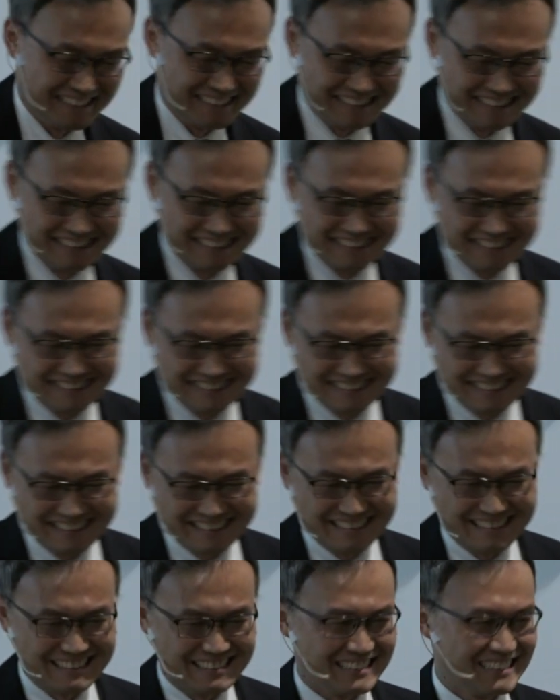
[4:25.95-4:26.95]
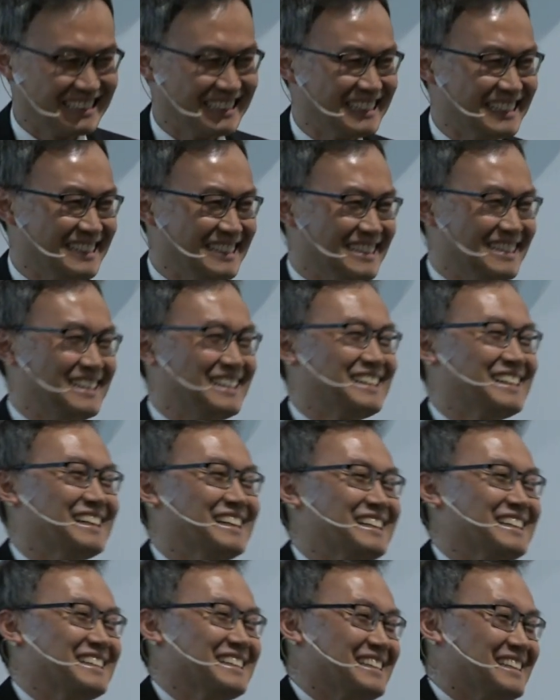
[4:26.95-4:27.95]
a
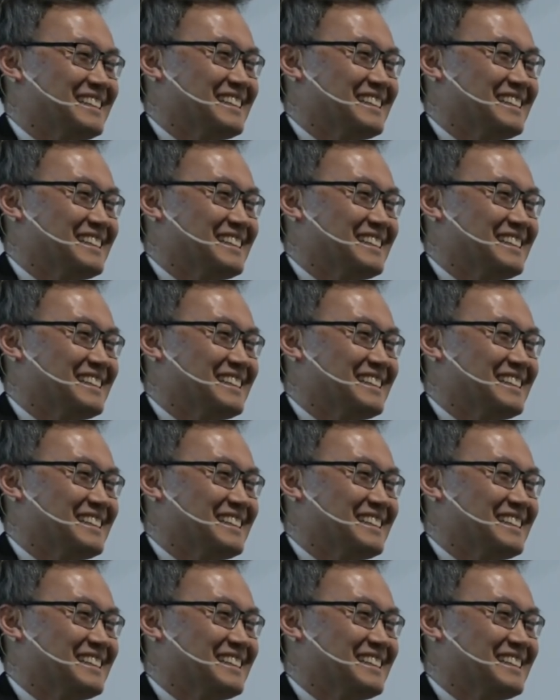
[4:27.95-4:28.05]
Libya-style